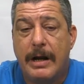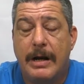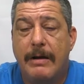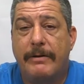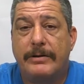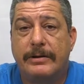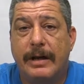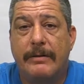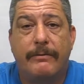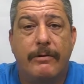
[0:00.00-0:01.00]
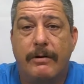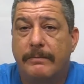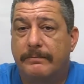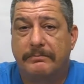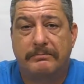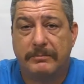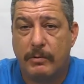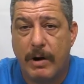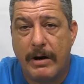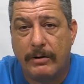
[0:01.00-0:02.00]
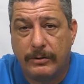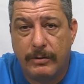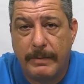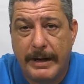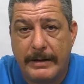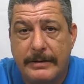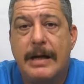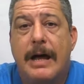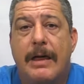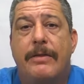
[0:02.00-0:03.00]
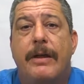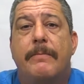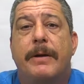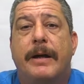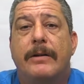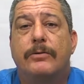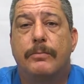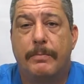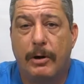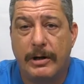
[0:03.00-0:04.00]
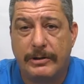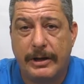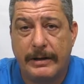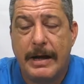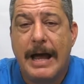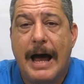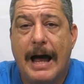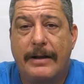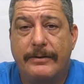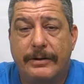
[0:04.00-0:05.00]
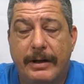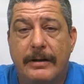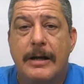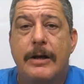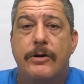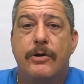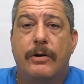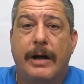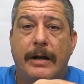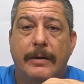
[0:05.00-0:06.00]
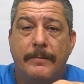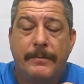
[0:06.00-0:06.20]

Leave it sit for 1 or 2 minutes, and then begin to polish it until you can